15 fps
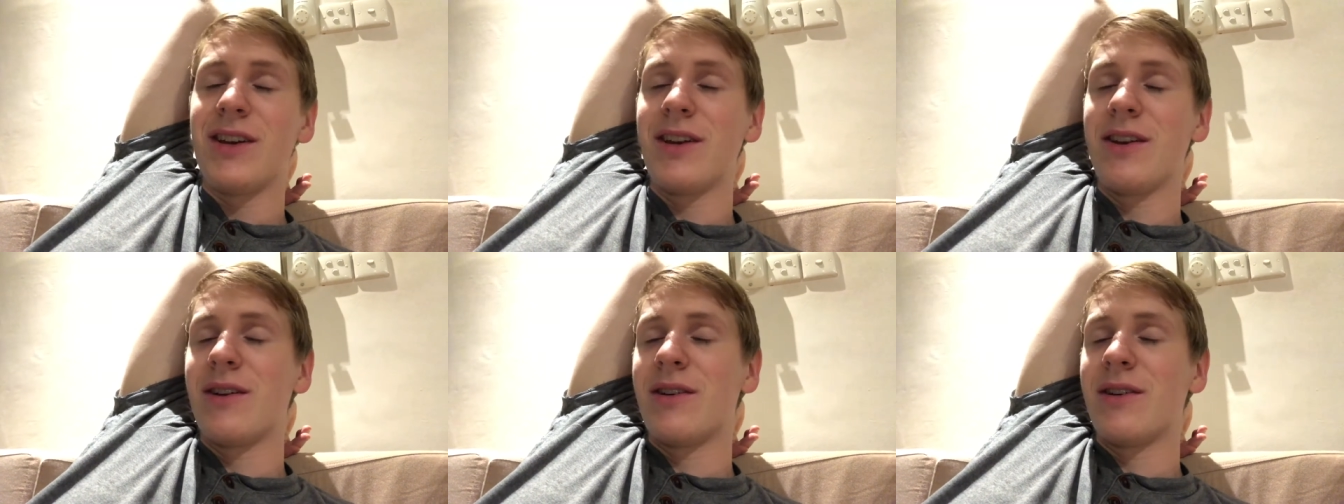
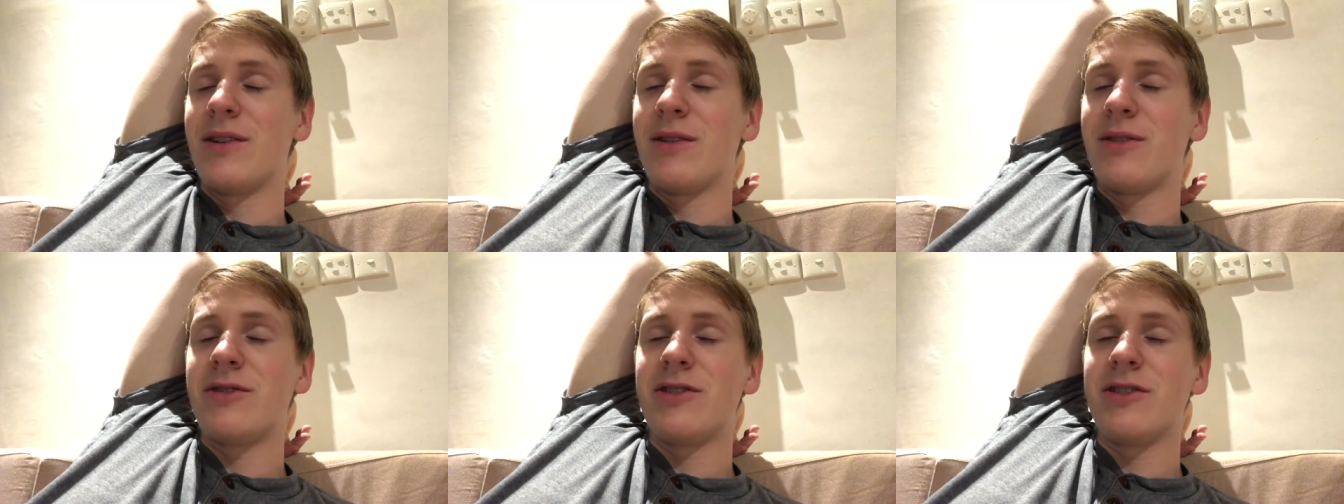you know,
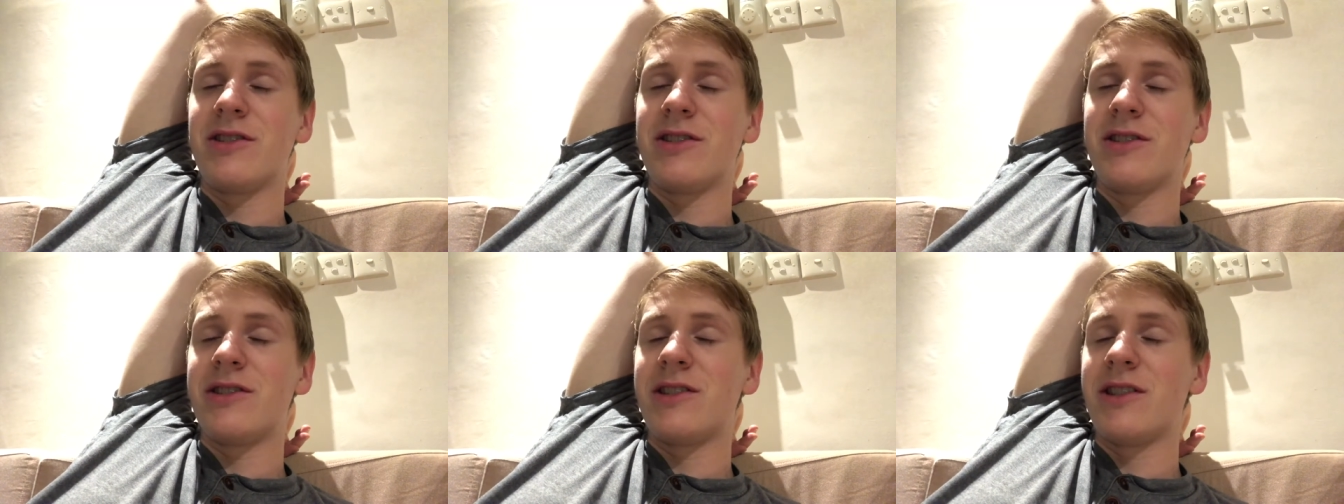and you're
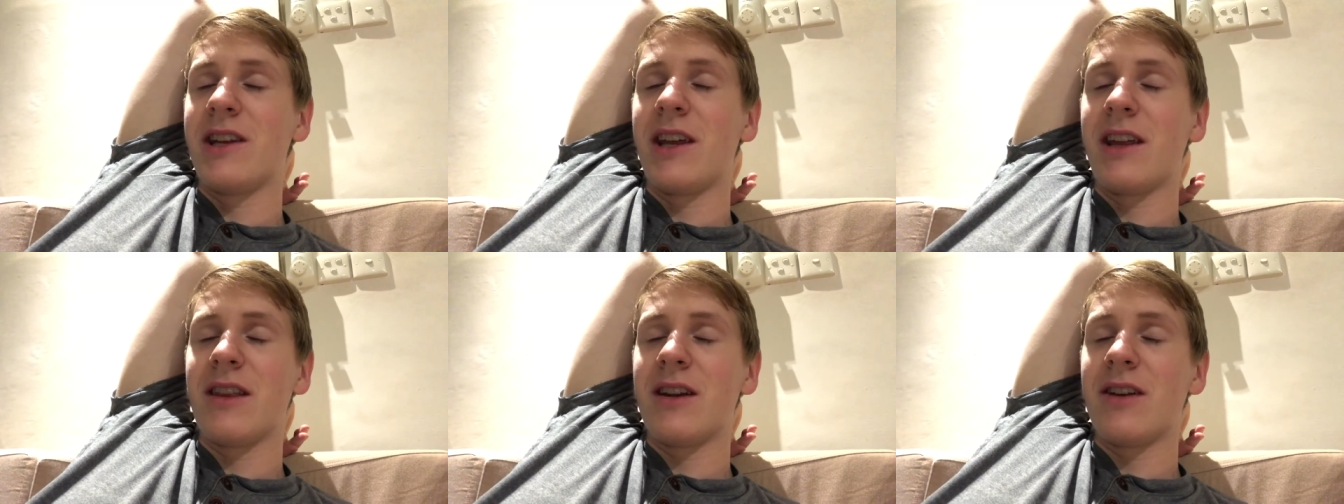just
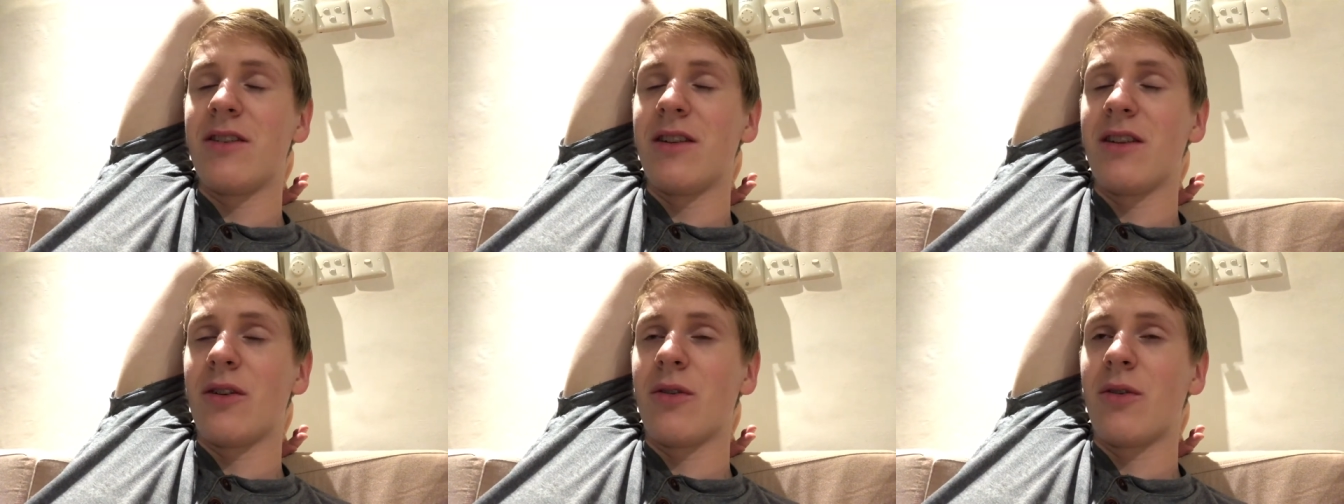sitting there
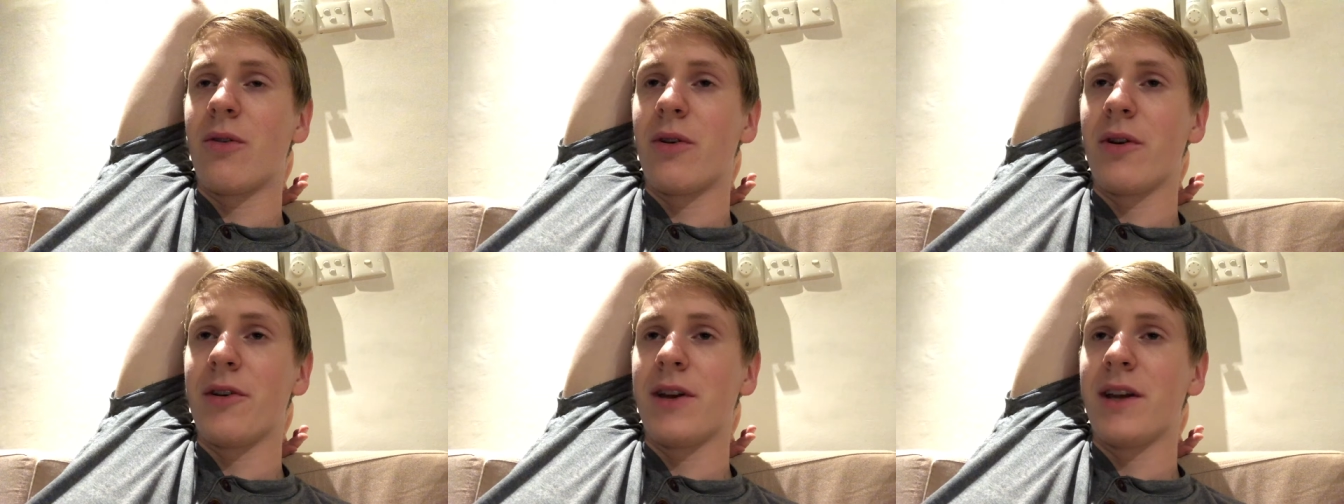in the
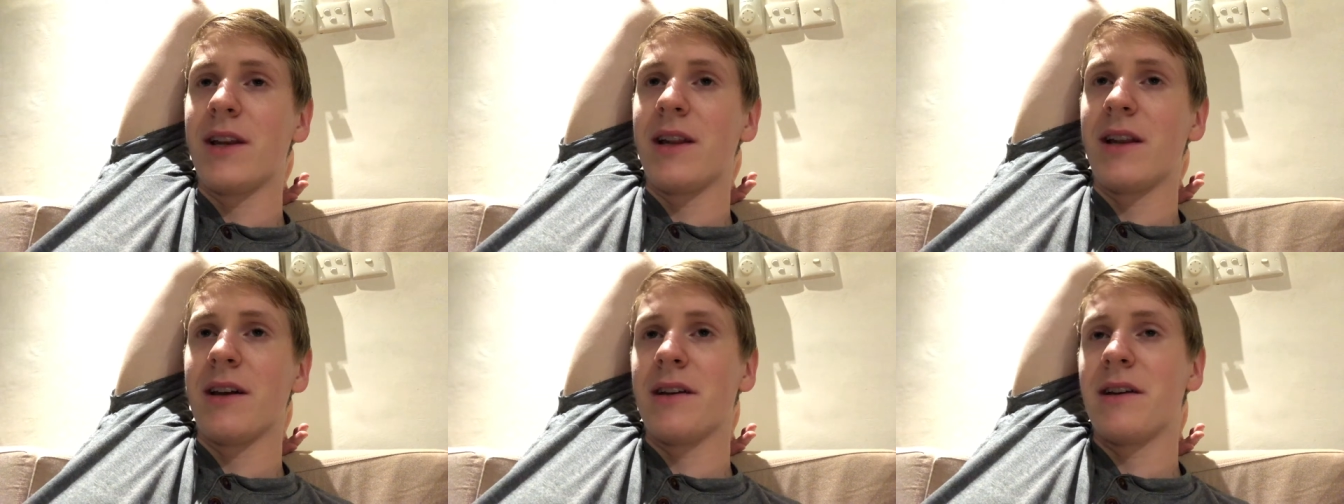corner
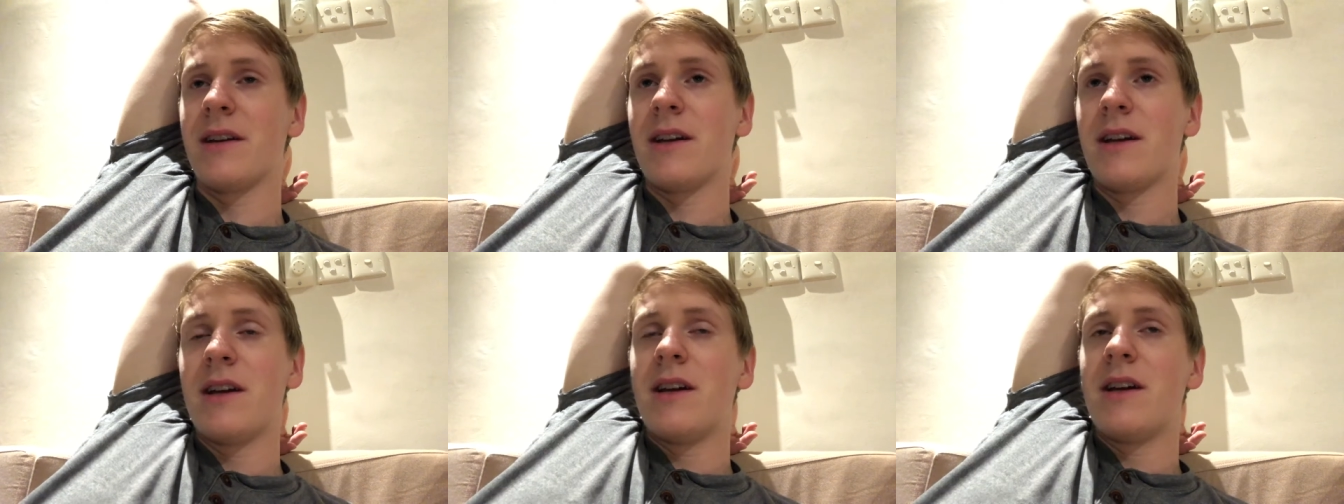and
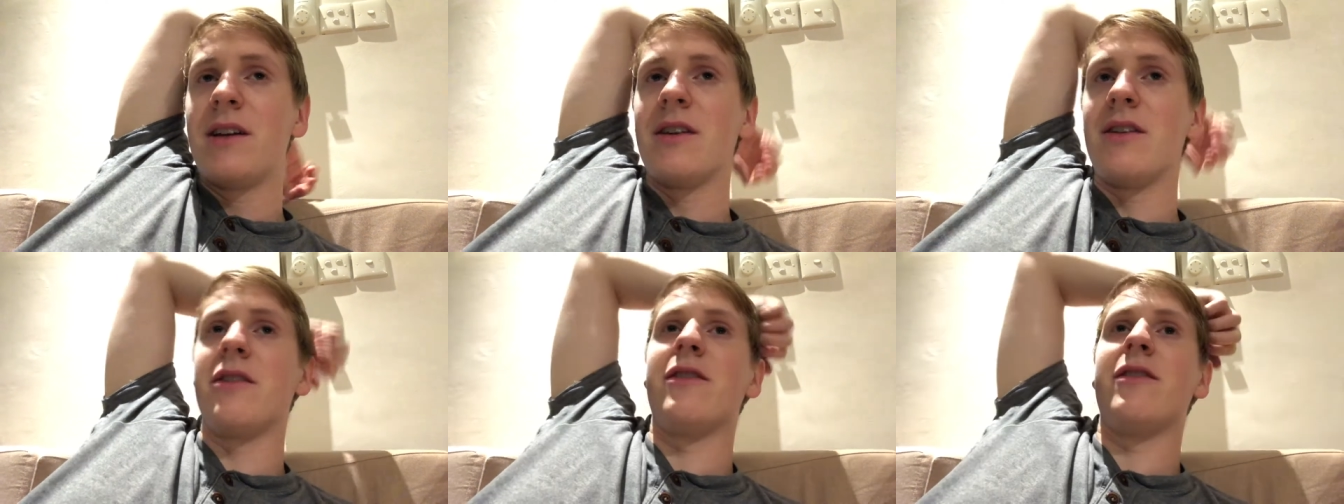like
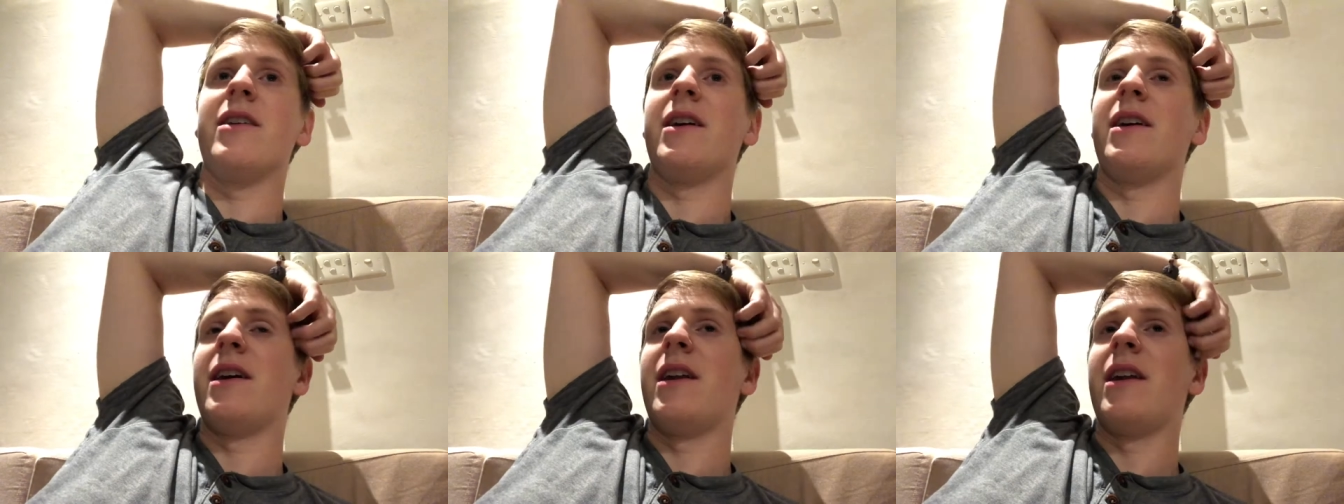not
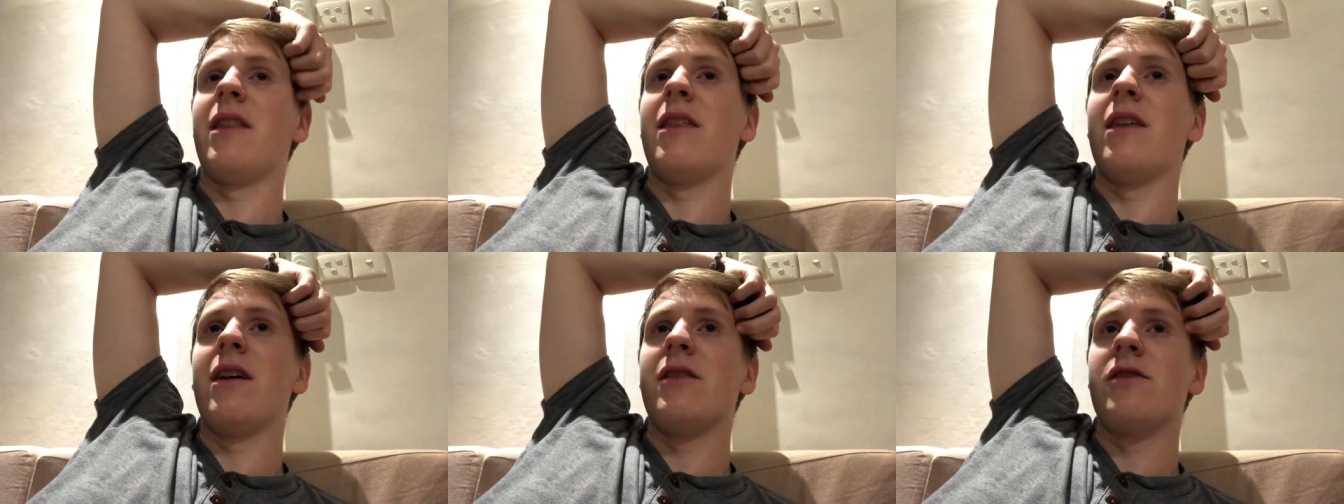saying
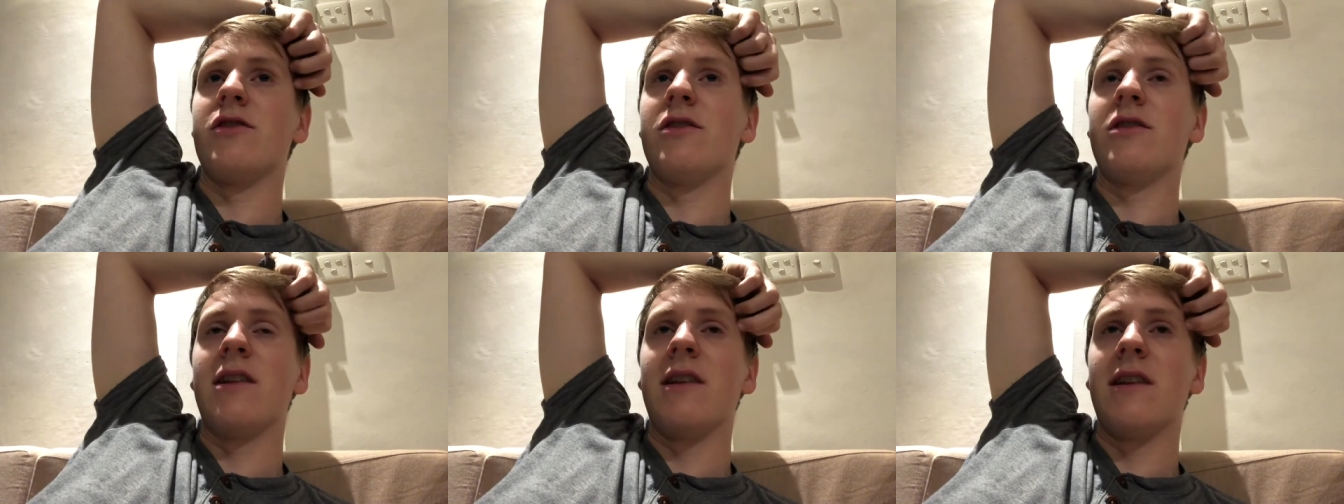anything,
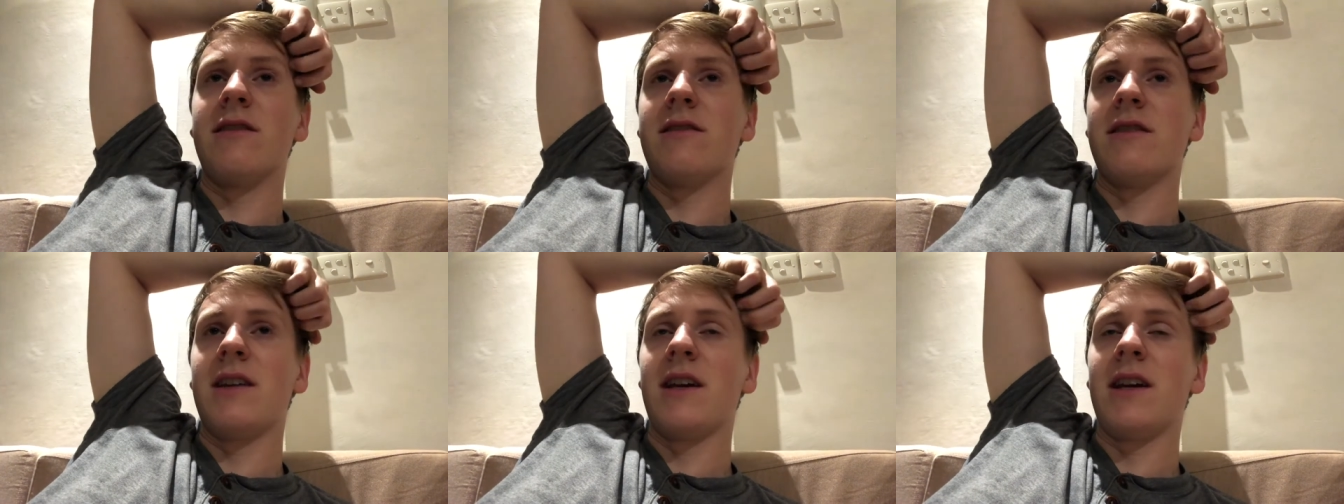just
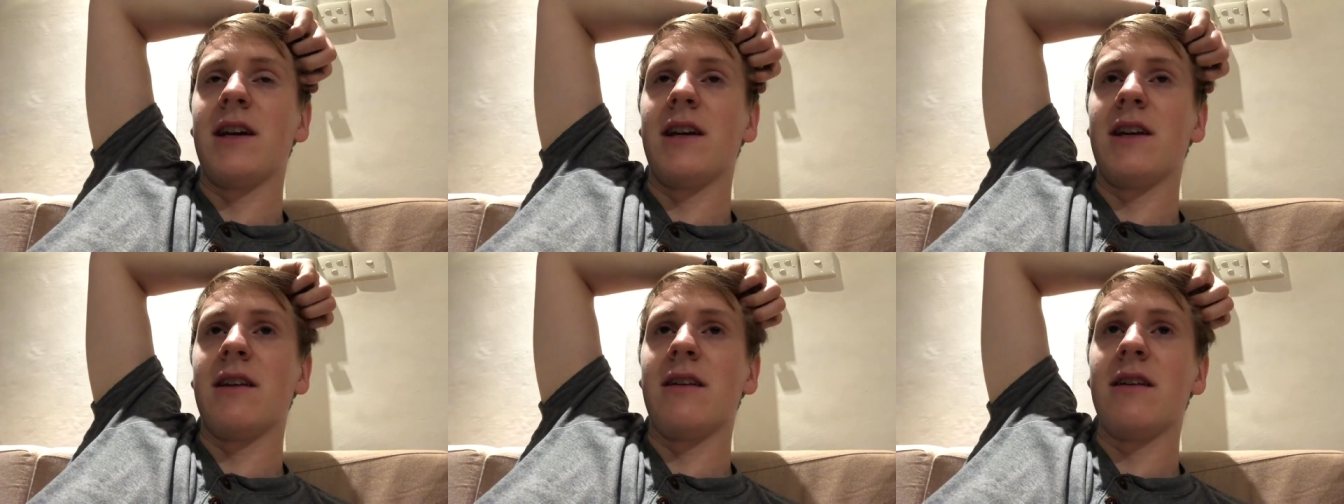
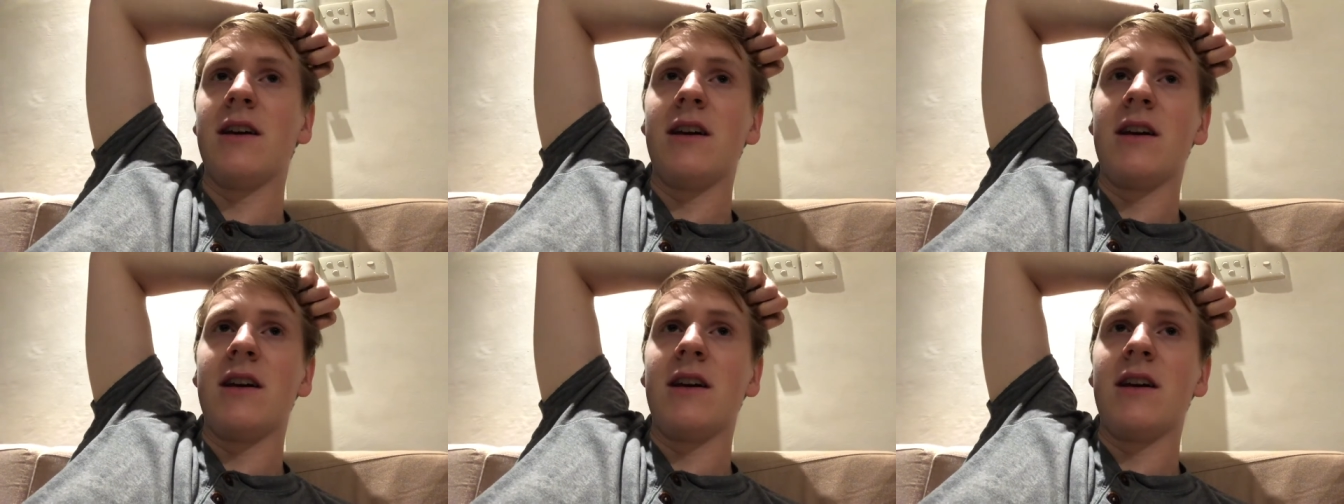listening and